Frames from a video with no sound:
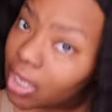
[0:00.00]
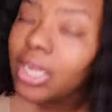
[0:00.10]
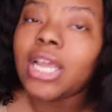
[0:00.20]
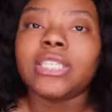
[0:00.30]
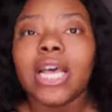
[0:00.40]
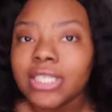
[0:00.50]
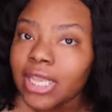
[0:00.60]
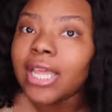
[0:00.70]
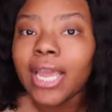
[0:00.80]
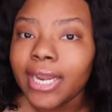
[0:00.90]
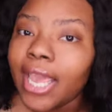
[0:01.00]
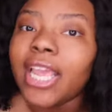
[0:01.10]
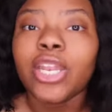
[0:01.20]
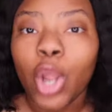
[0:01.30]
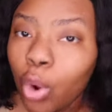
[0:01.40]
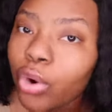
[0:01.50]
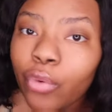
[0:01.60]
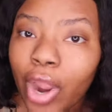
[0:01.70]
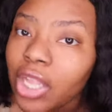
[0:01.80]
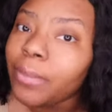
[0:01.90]
Yes, I say it like that. Don't
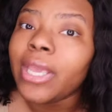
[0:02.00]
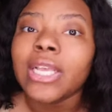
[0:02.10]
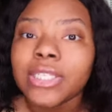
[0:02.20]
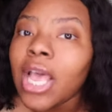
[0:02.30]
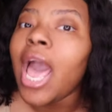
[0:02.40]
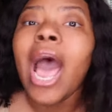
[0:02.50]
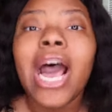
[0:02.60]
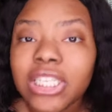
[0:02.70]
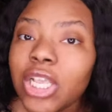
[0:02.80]
correct me because I